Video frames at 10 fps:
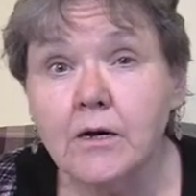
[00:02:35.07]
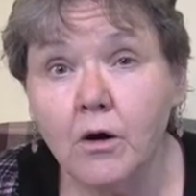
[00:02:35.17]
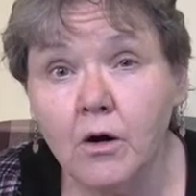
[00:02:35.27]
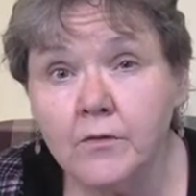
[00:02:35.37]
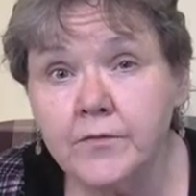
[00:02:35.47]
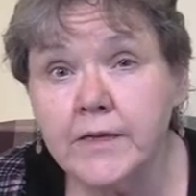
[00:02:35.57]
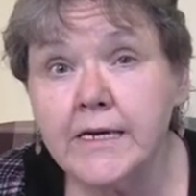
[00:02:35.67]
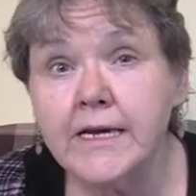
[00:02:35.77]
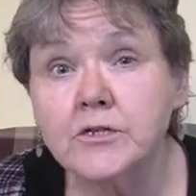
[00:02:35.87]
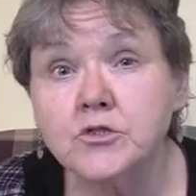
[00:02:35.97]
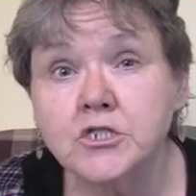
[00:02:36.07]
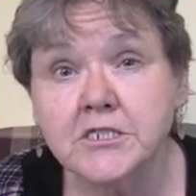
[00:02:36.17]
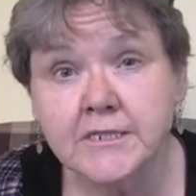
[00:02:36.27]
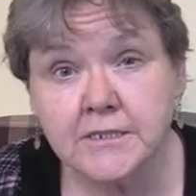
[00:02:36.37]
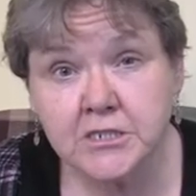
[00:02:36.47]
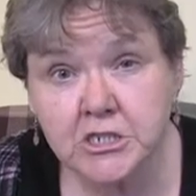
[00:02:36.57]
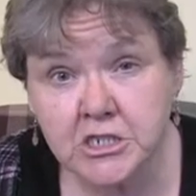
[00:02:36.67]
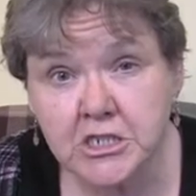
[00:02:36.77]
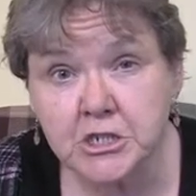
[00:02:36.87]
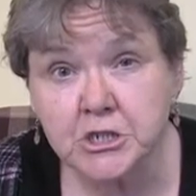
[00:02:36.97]
of the energy
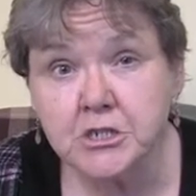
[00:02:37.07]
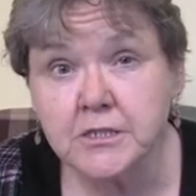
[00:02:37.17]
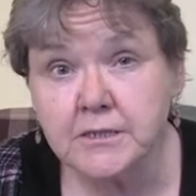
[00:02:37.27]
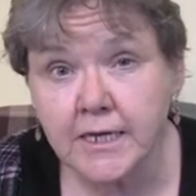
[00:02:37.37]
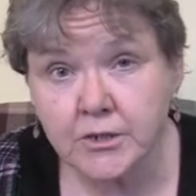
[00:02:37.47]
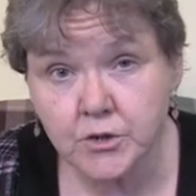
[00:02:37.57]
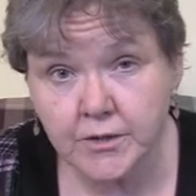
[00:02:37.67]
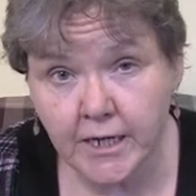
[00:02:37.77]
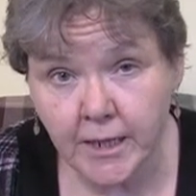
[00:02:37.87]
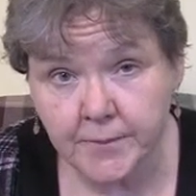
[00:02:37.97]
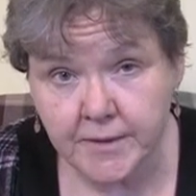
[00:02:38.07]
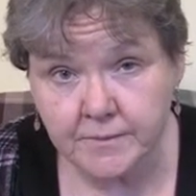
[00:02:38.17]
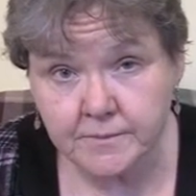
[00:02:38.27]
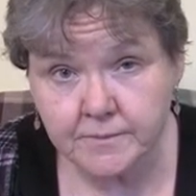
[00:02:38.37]
exchange that could happen.